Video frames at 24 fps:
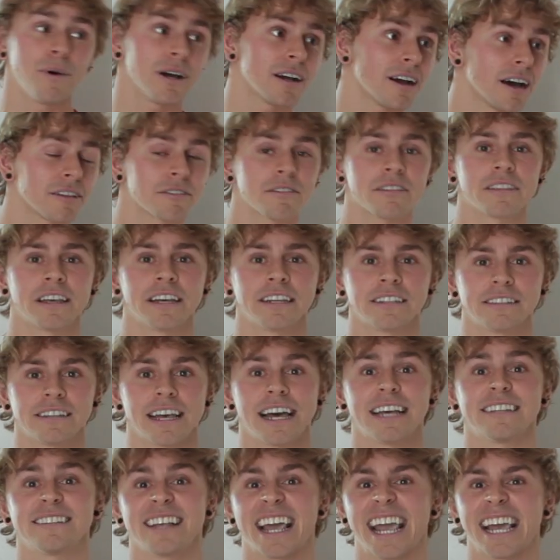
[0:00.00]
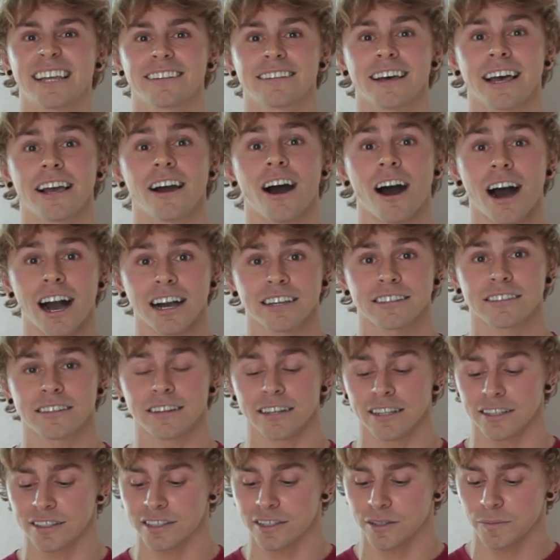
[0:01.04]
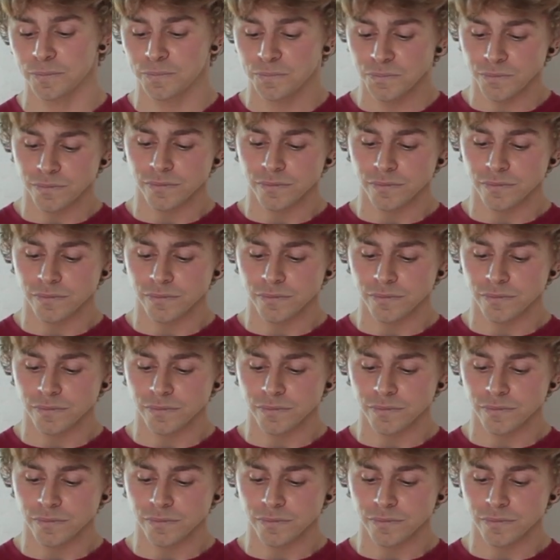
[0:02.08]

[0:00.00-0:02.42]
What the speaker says: among other things, as antioxidants.